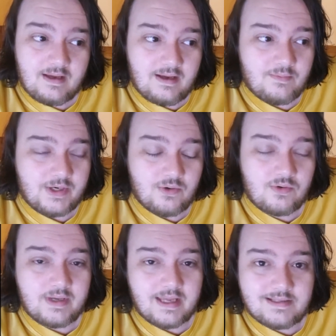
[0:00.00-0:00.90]
and we'd
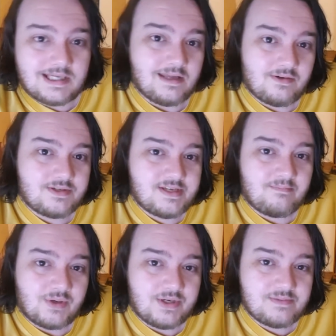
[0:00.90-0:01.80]
all get together at
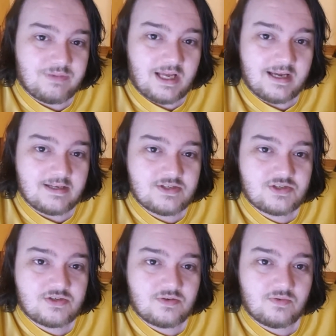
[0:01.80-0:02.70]
somebody's
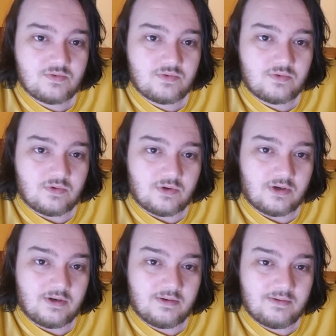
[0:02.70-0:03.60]
place,
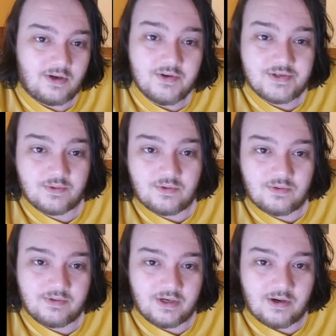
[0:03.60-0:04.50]
or a
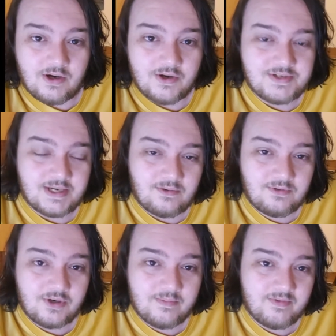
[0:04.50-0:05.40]
hotel
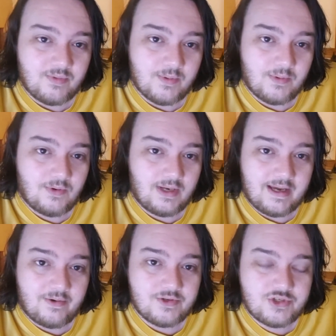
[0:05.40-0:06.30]
room if we were all
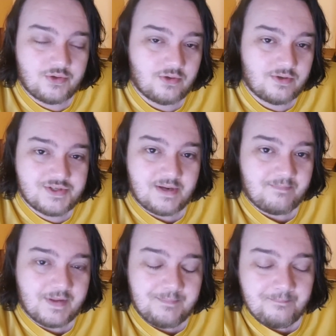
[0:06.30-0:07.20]
out on tour or
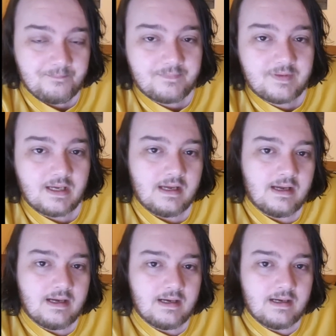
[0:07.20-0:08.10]
something.
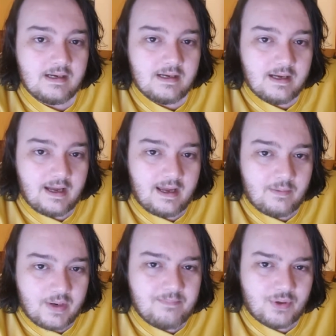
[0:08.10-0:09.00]

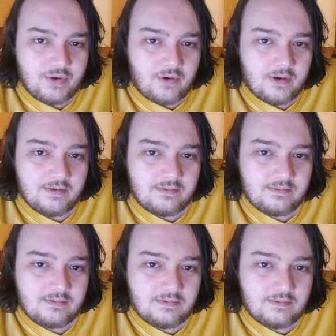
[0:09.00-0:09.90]
And we'd put
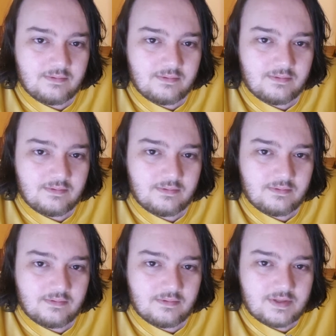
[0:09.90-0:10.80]
on
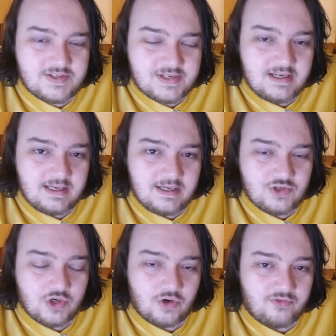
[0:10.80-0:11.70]
the CD,
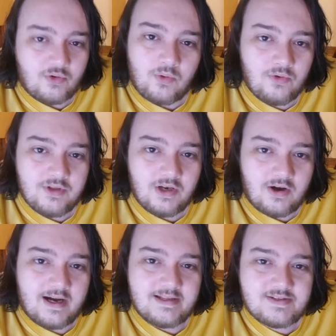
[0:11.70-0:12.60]
turn off all the
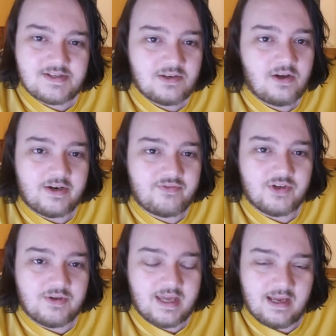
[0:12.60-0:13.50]
lights and light a
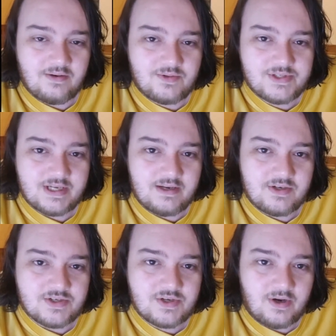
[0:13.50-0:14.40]
few candles and just